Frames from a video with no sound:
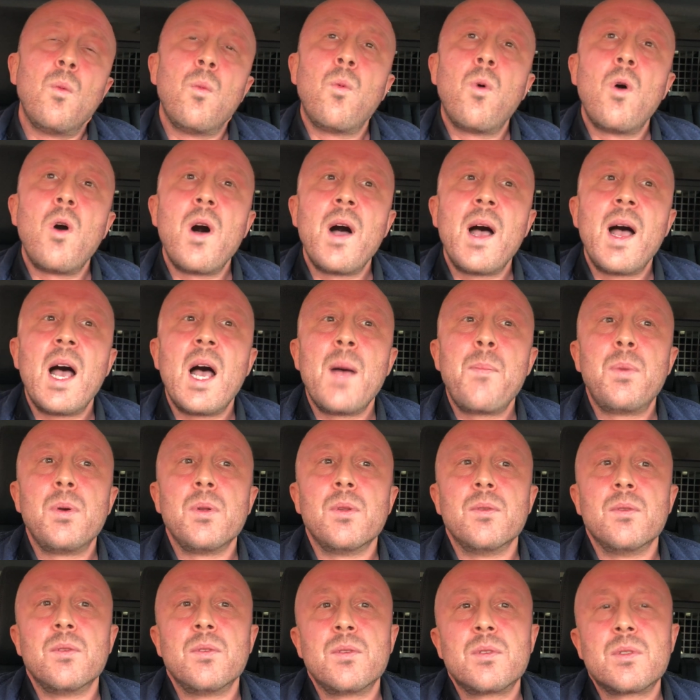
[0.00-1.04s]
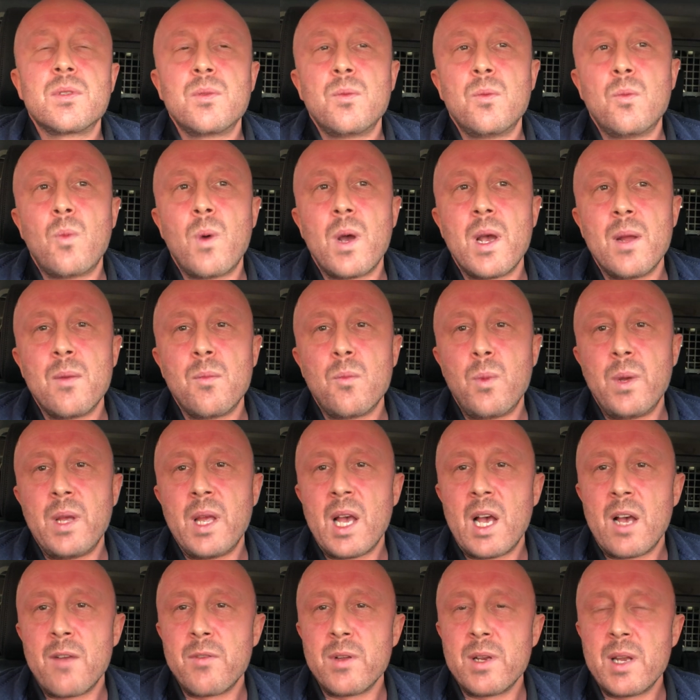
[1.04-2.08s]
What happens when we
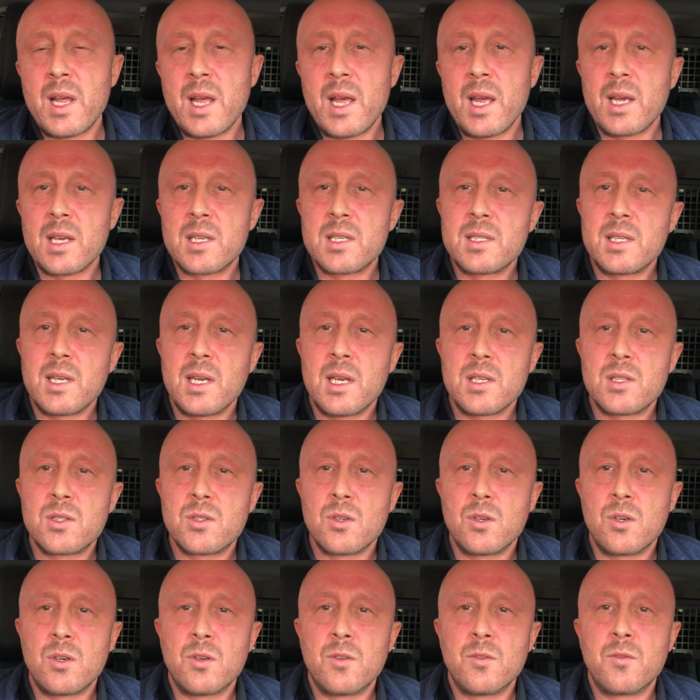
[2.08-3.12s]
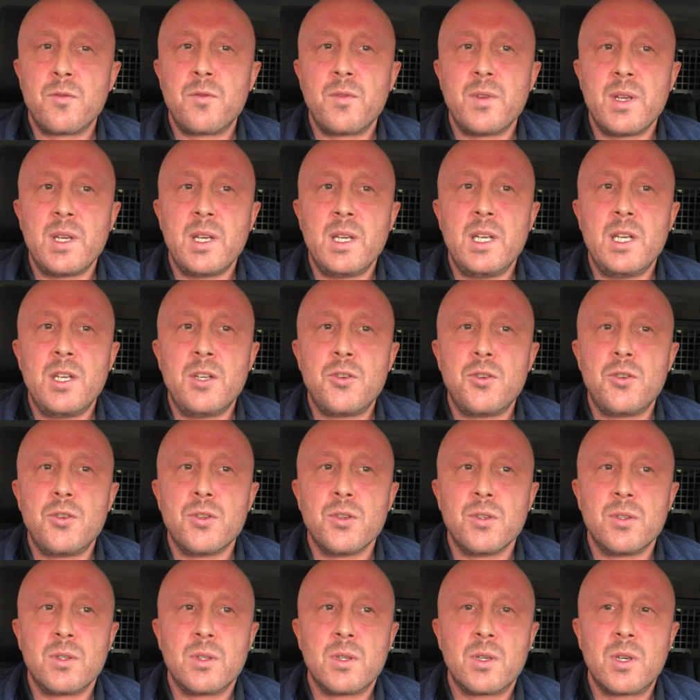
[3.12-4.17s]
have an excess of
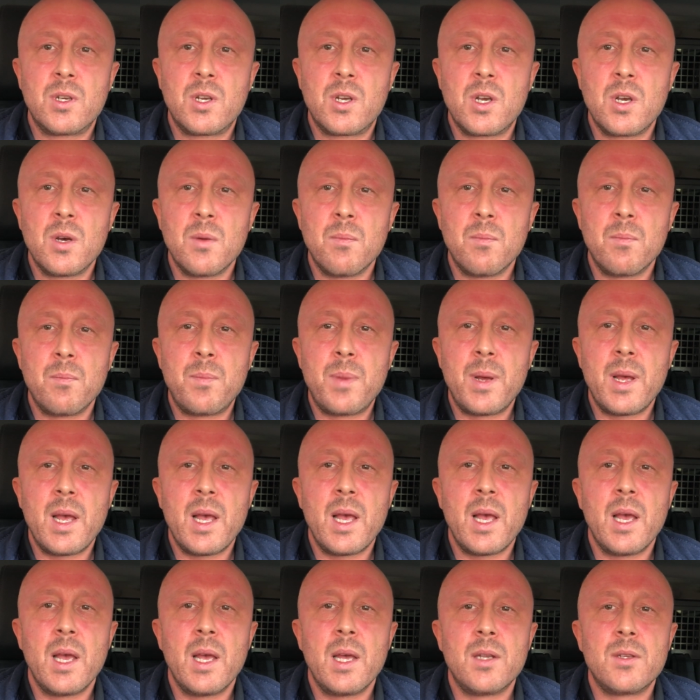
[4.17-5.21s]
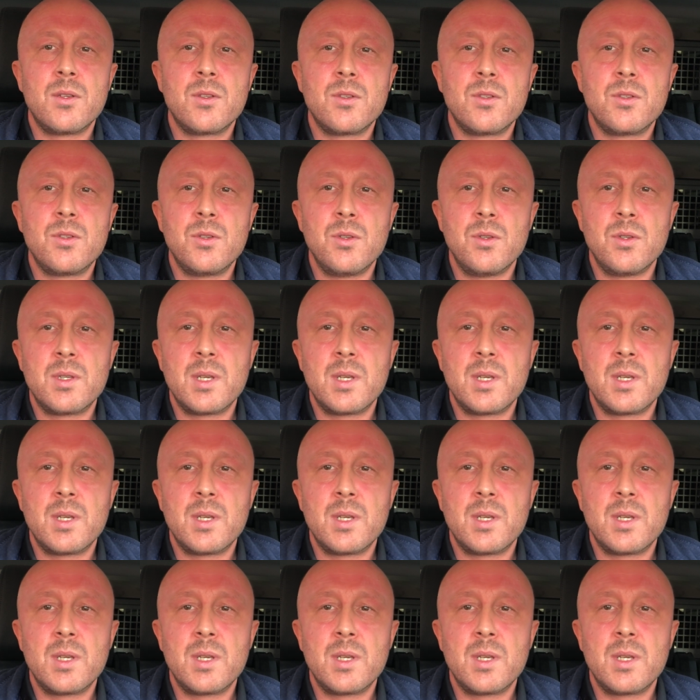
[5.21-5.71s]
estrogen compared to